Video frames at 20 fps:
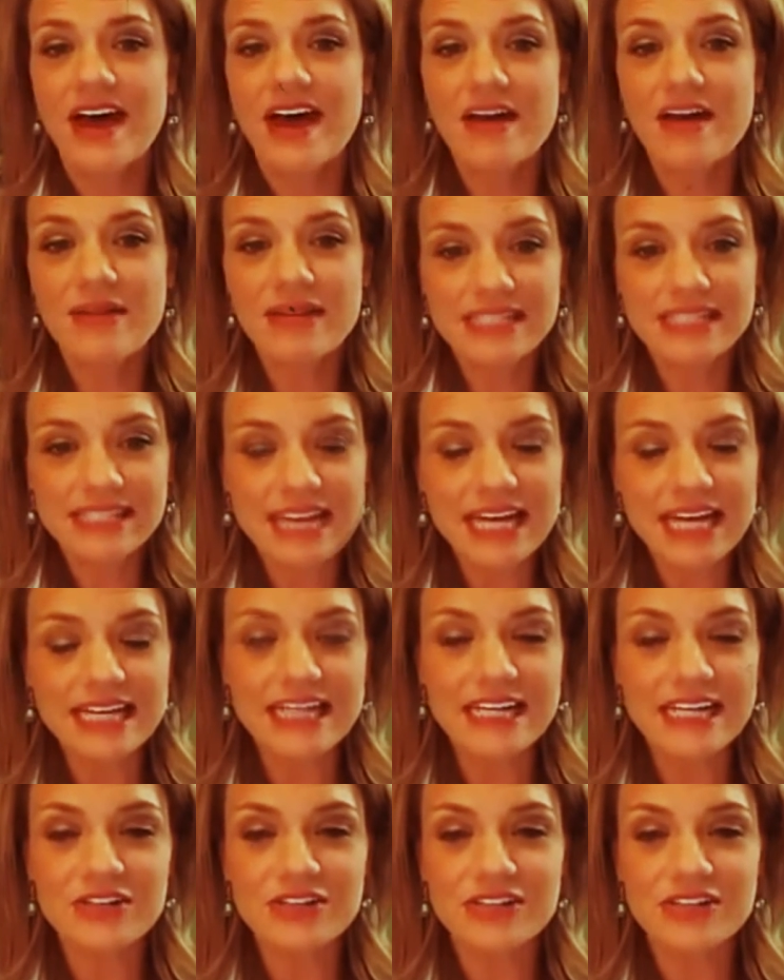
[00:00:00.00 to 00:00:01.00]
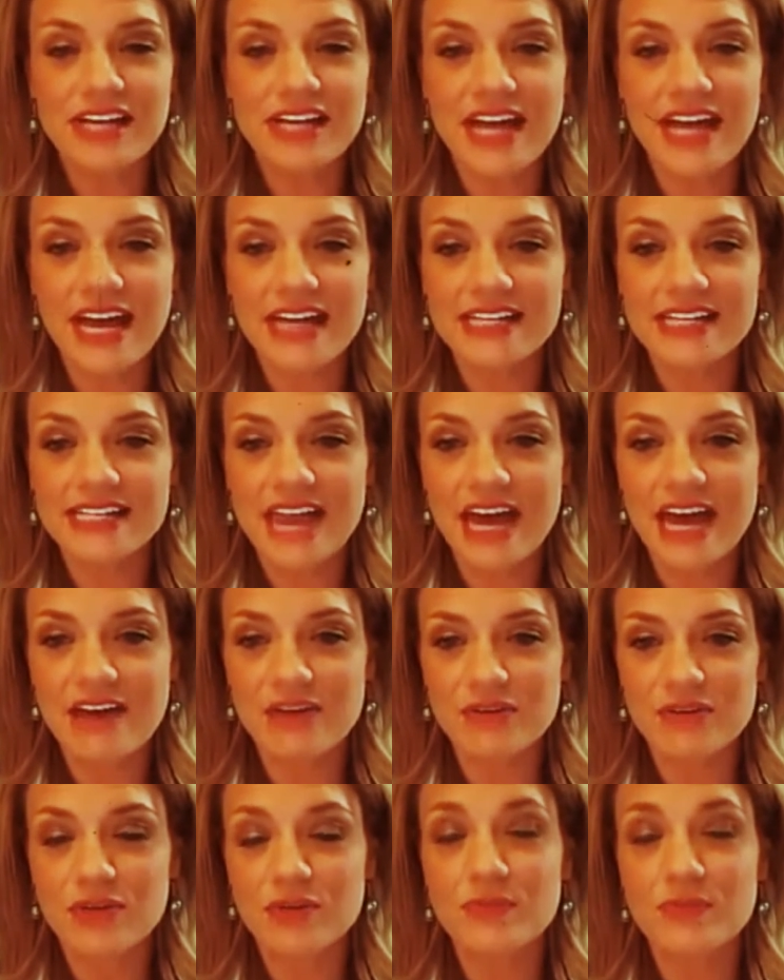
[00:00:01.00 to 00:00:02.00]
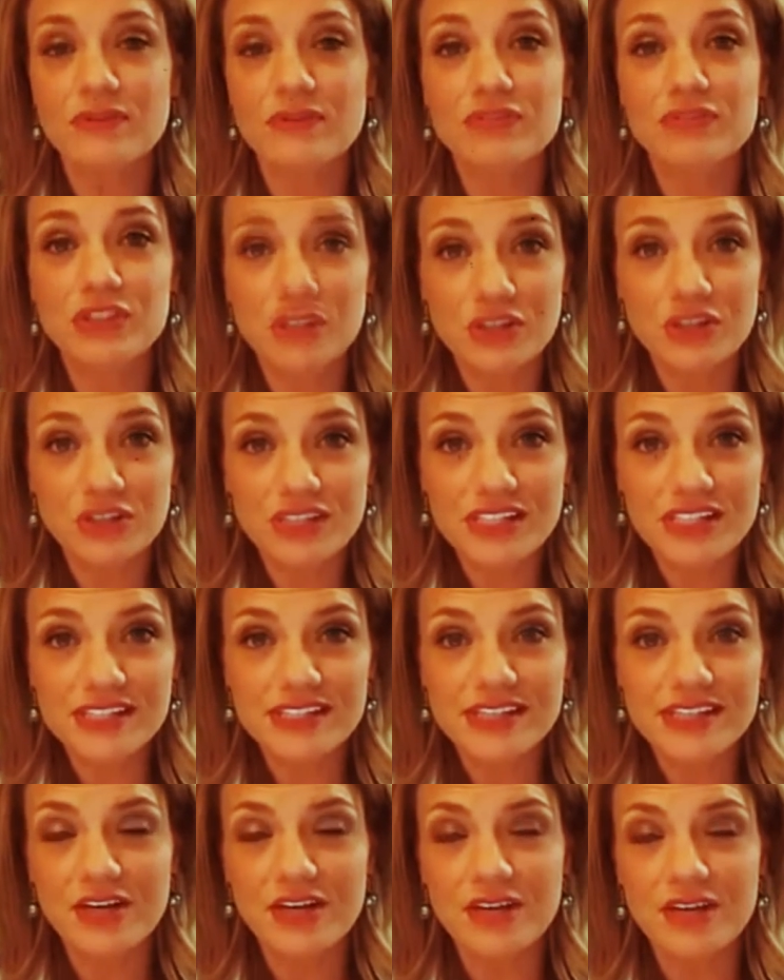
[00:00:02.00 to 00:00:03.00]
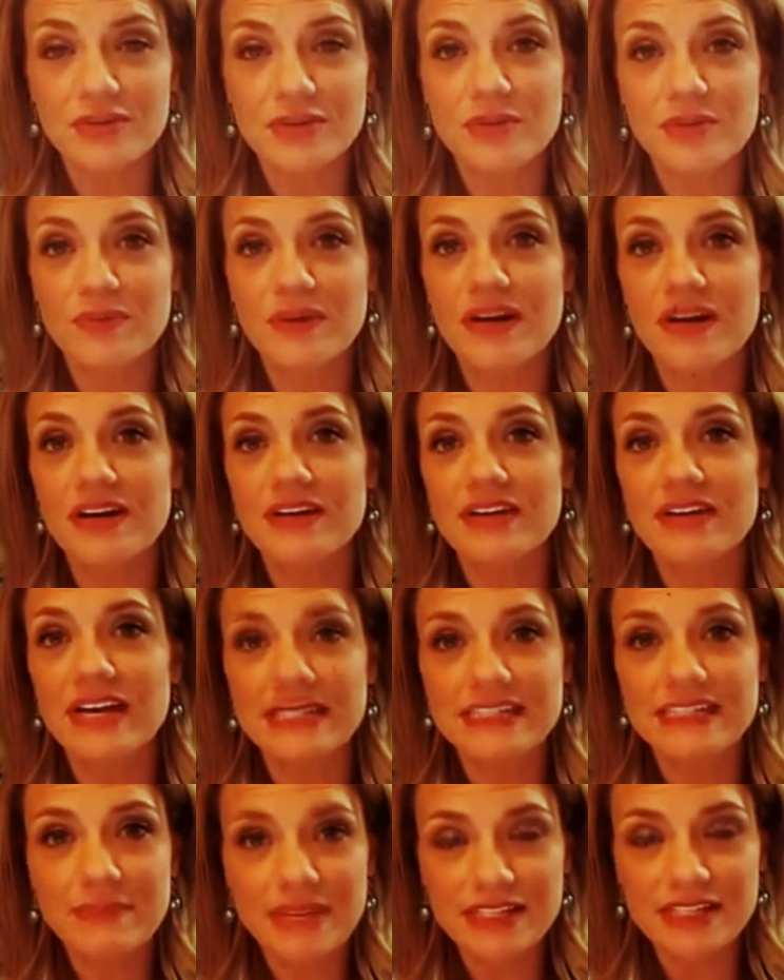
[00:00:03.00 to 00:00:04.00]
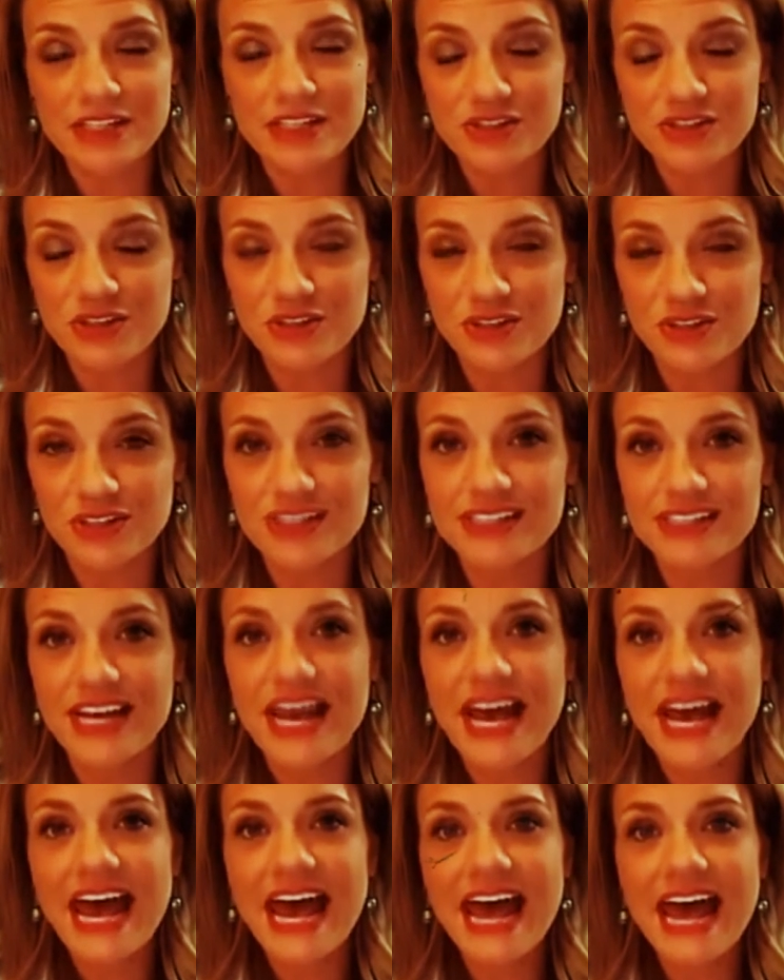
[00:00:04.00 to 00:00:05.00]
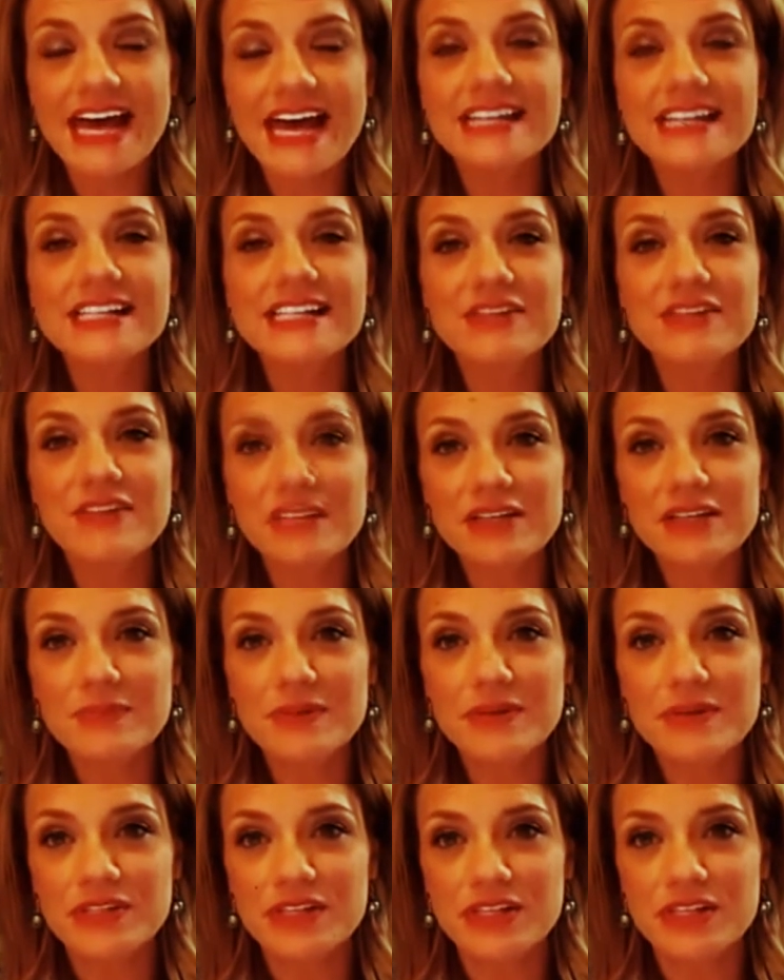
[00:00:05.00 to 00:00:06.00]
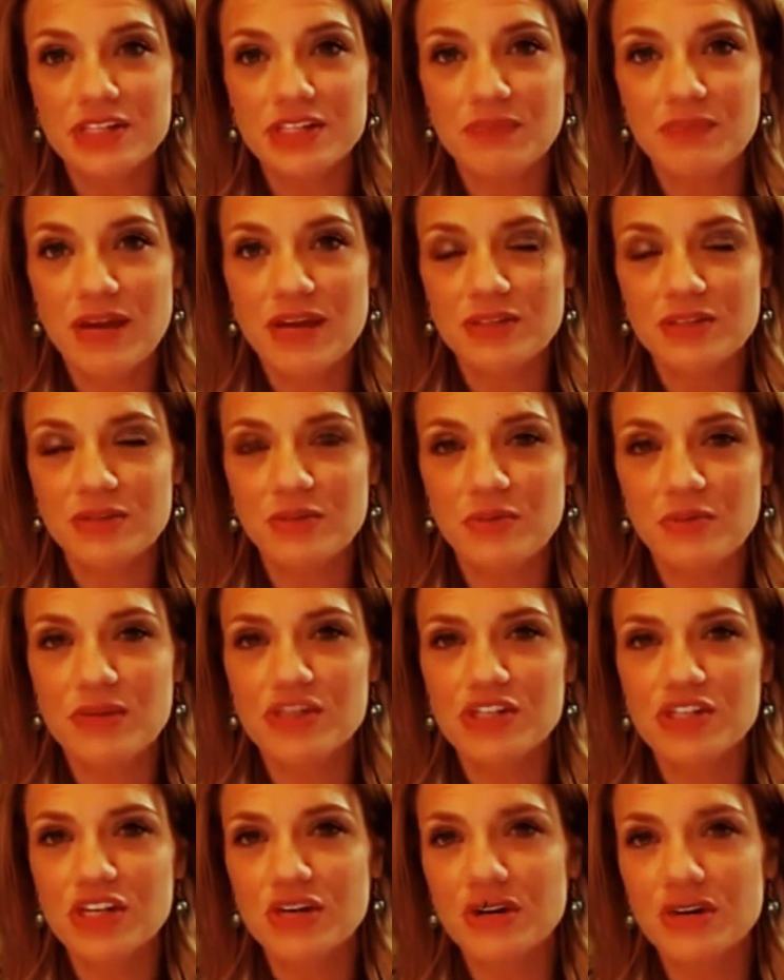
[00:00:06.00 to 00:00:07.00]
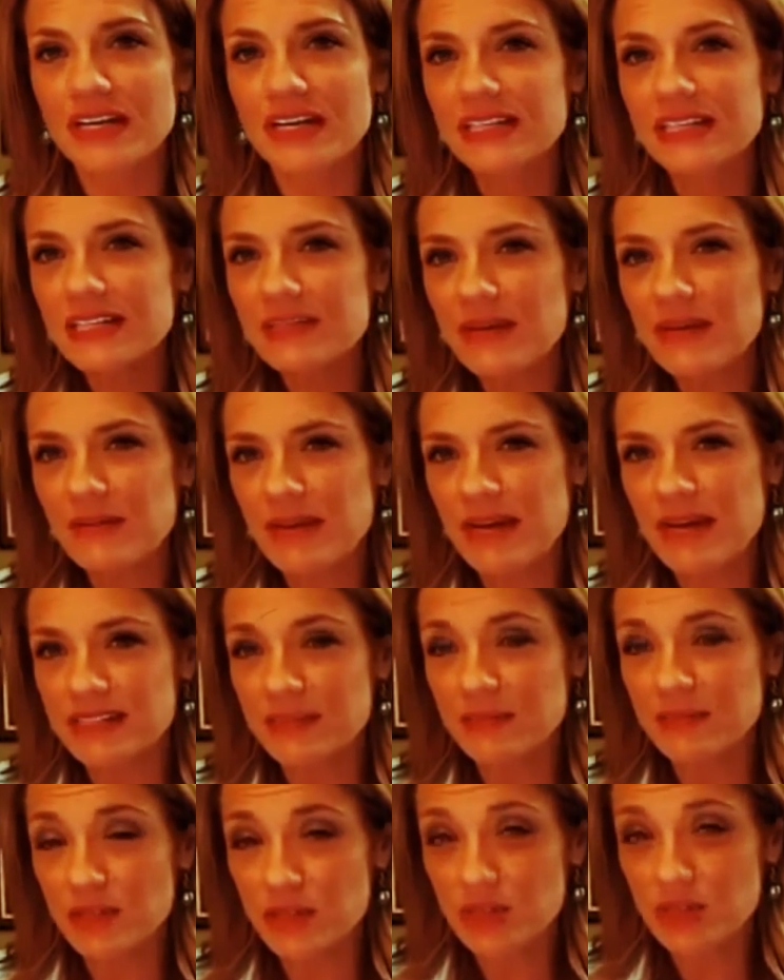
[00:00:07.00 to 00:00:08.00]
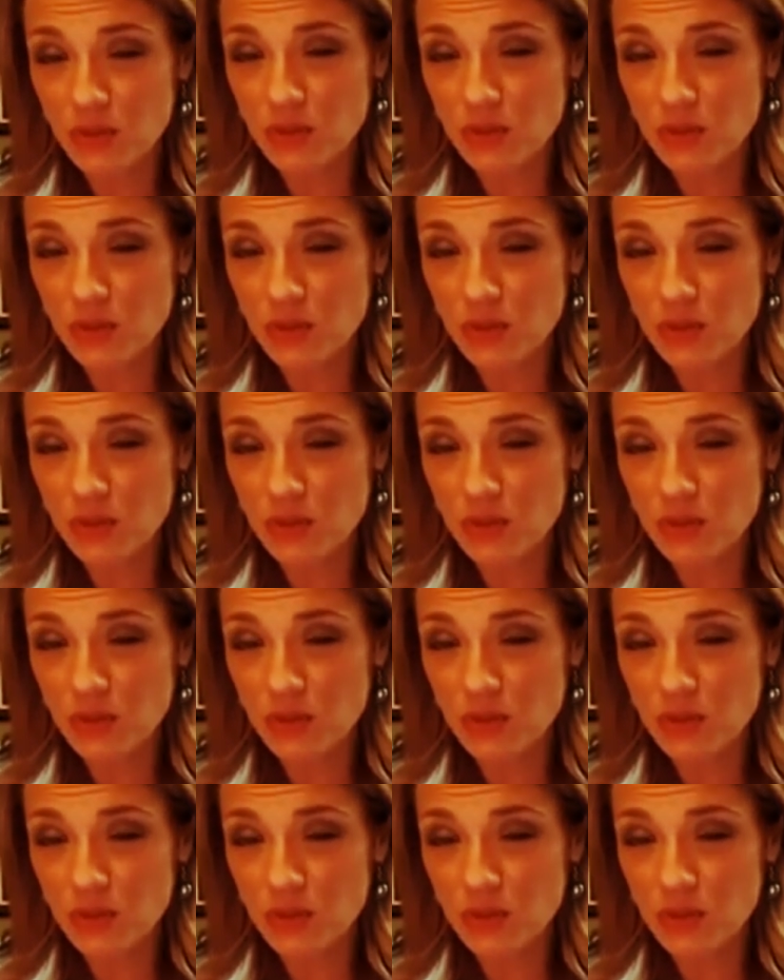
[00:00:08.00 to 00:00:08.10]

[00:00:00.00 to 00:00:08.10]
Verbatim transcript: I'm excited here today to have a group of journalists, a group of independent journalists and developers in this space who will be sharing a little bit about some of the